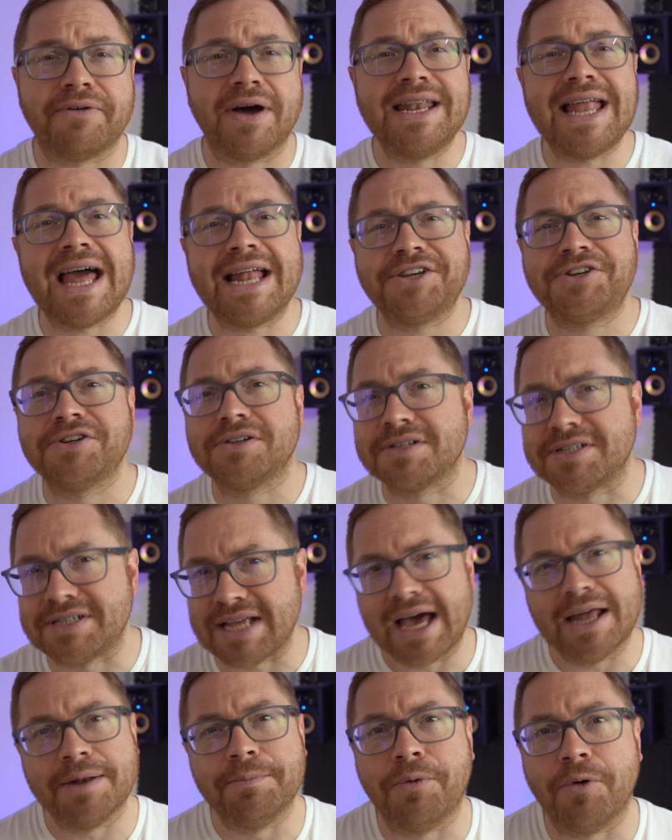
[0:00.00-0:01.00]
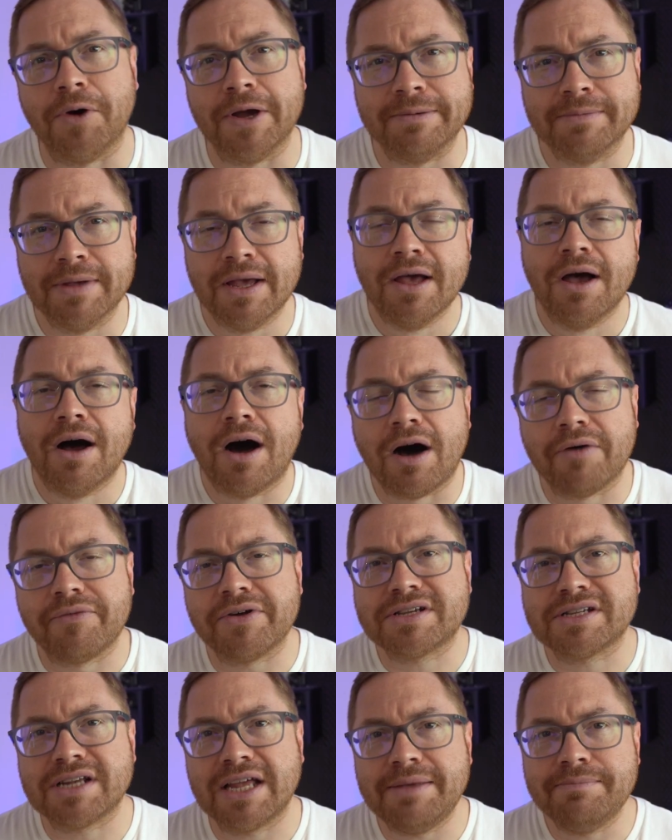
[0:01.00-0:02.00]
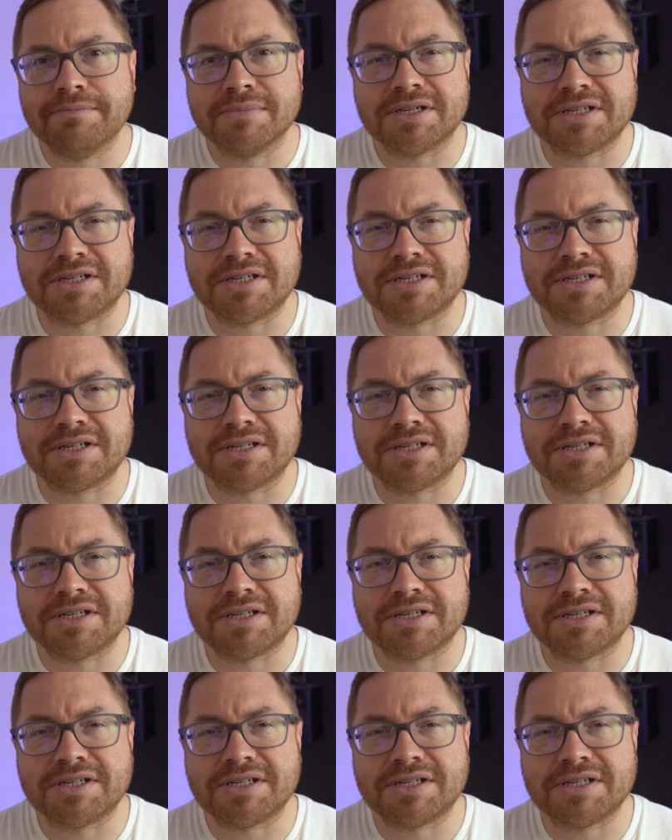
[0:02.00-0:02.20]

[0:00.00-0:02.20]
financial standpoint. Obviously,